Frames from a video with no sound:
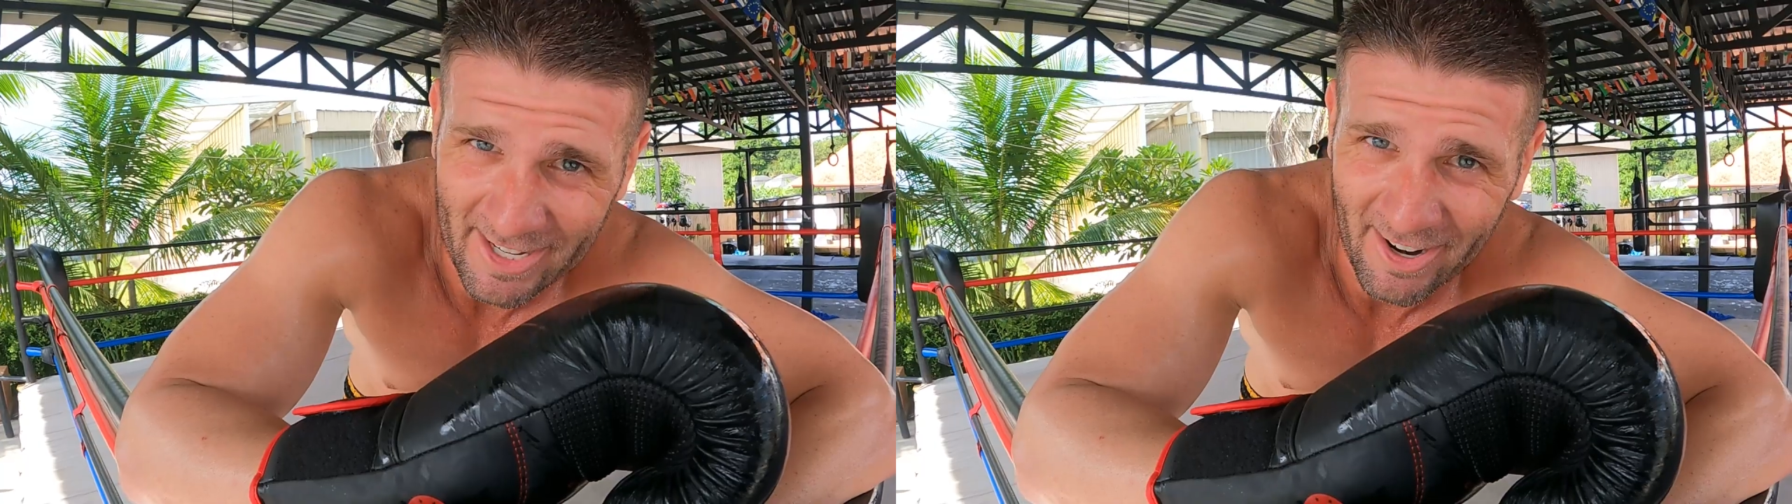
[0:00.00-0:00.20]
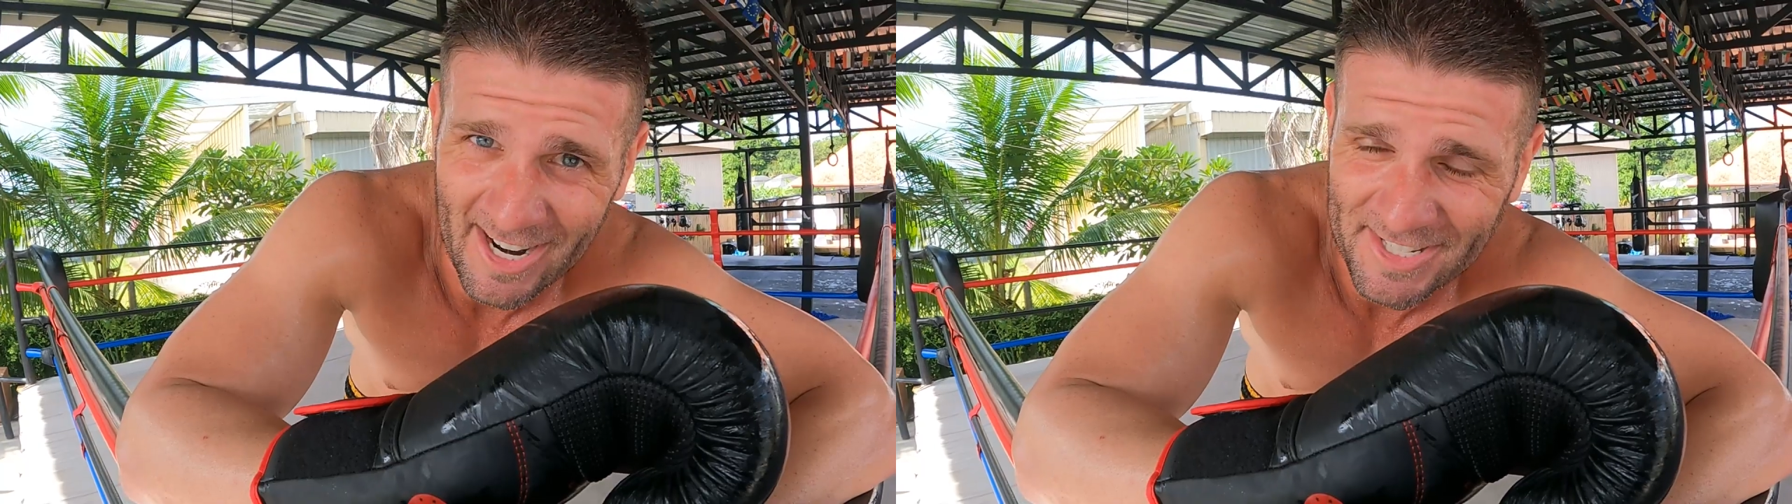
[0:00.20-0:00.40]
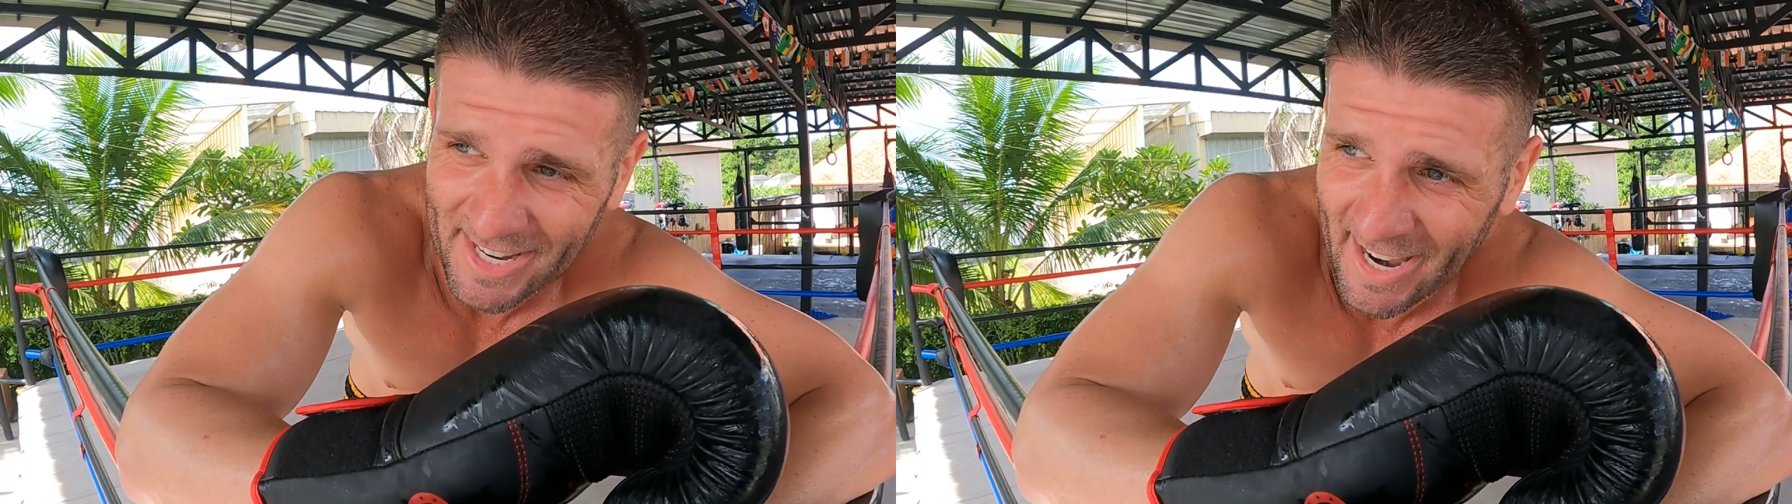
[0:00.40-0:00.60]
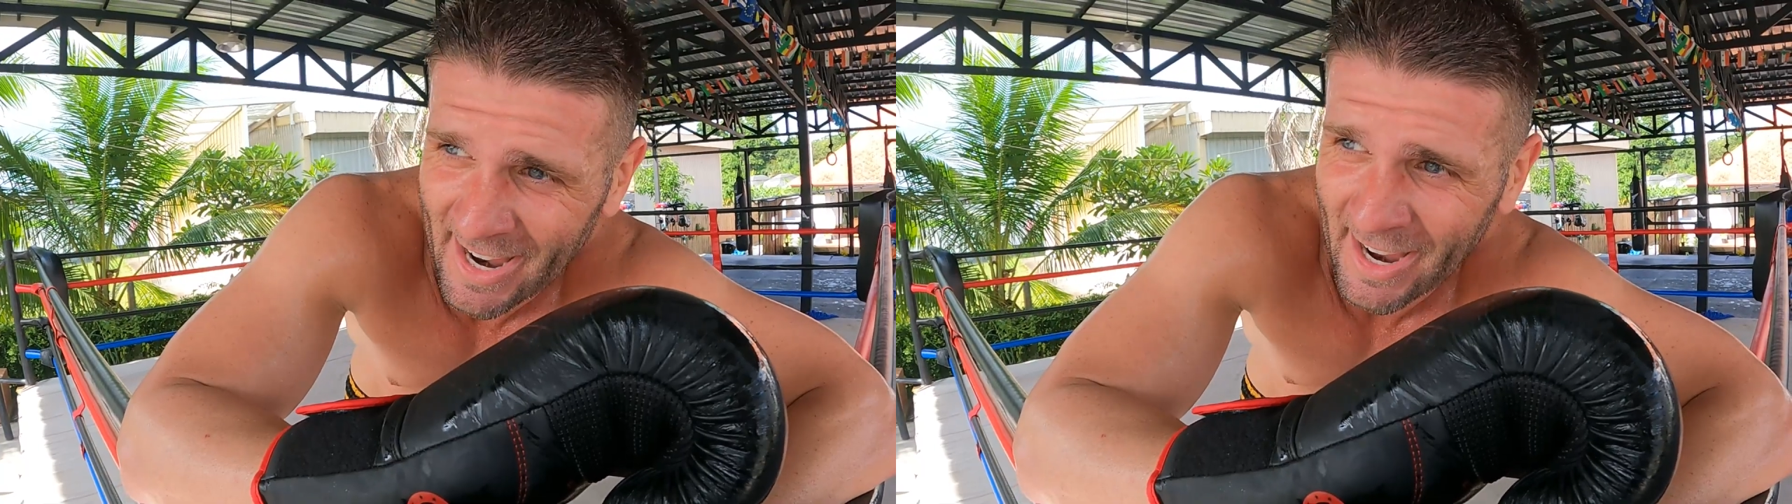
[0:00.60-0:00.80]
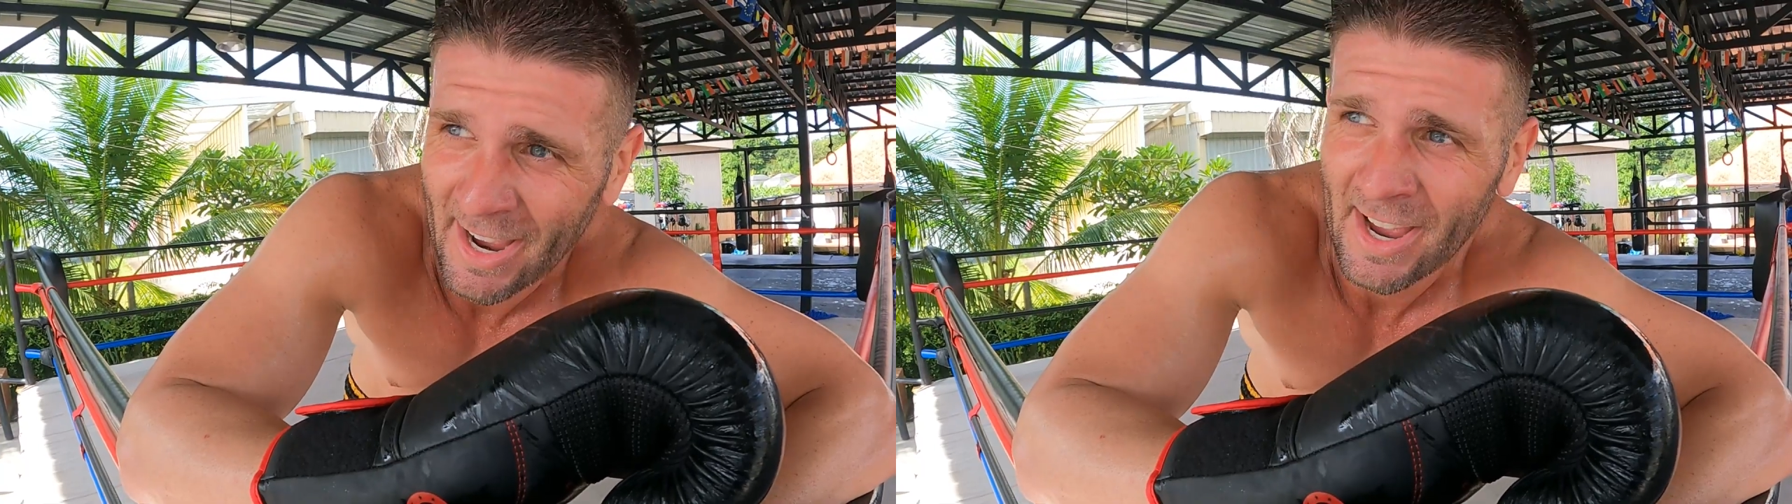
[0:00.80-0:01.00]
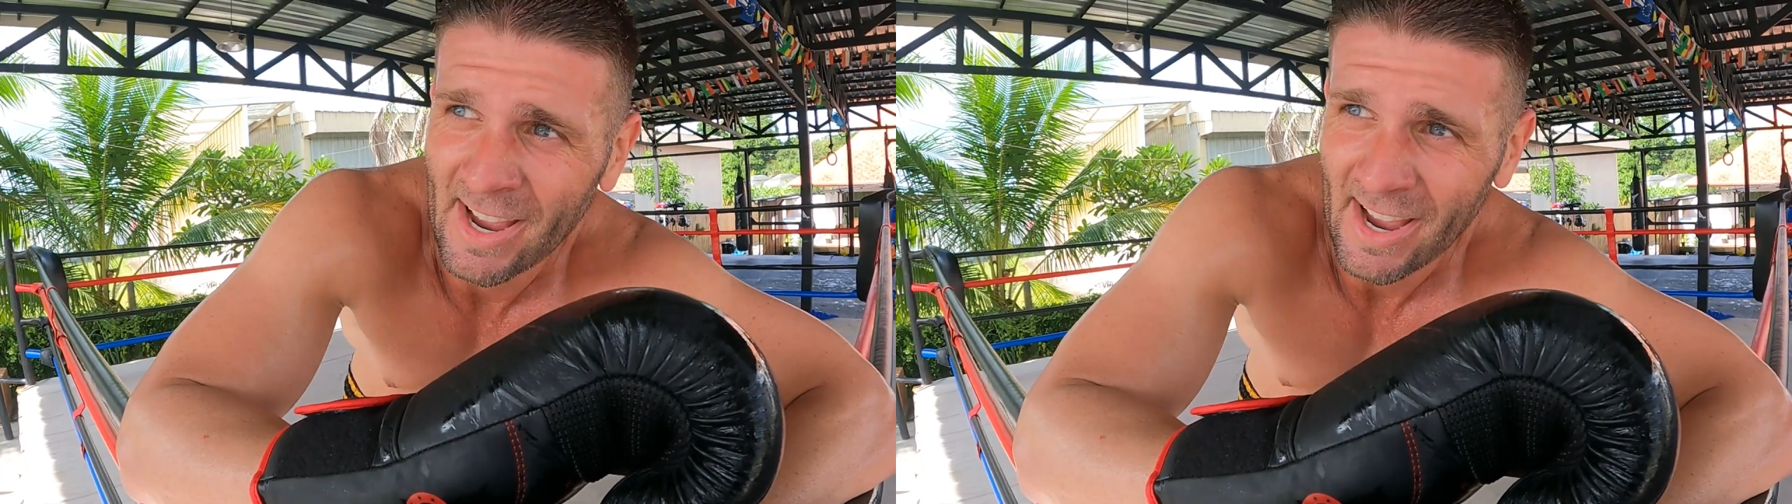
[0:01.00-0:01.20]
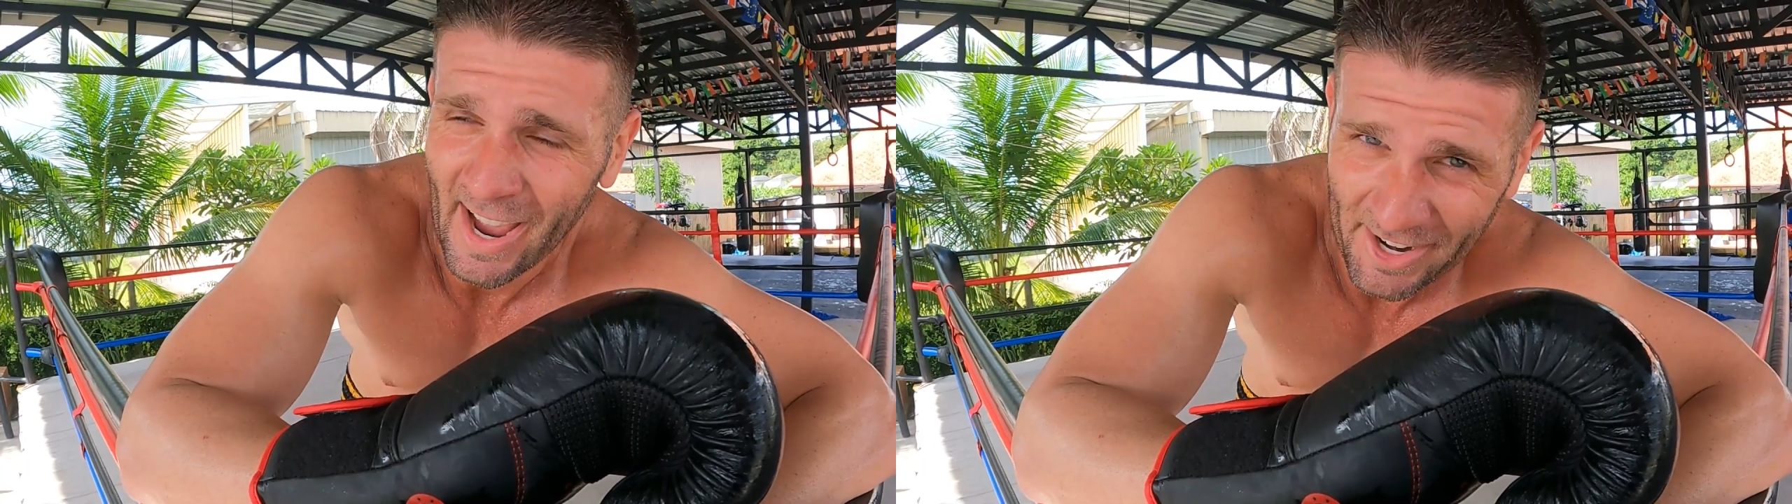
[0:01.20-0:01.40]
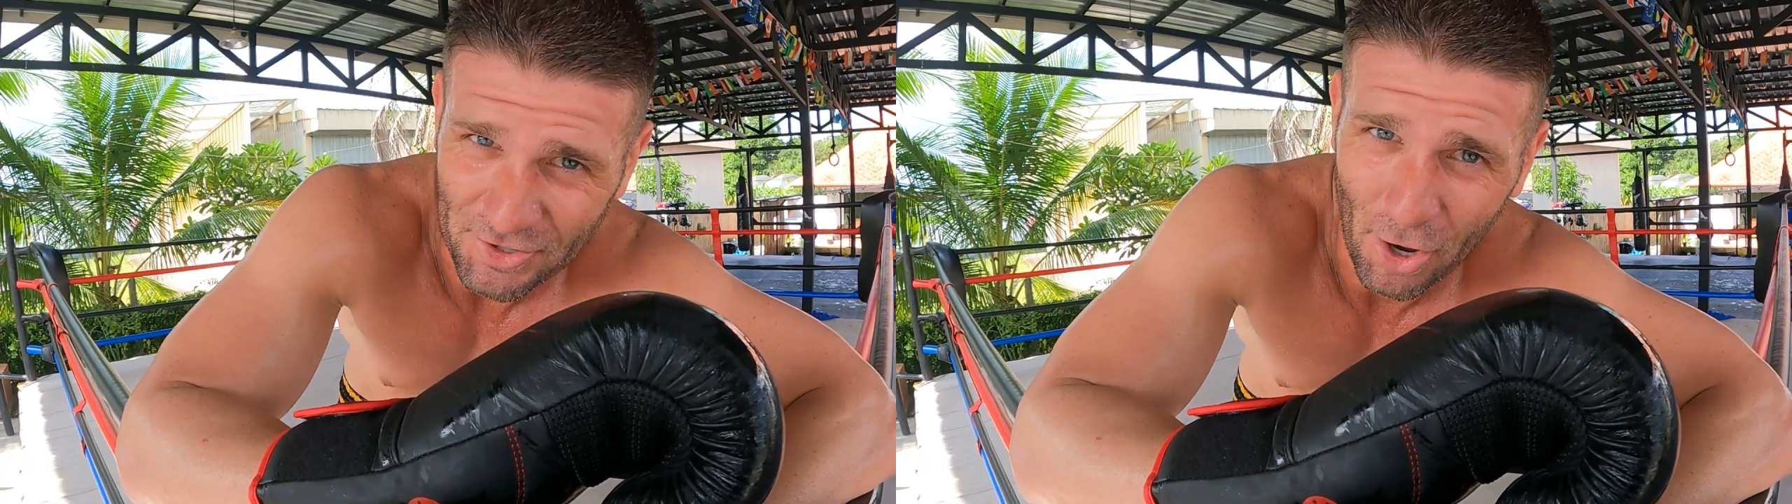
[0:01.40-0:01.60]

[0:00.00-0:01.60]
like crazy at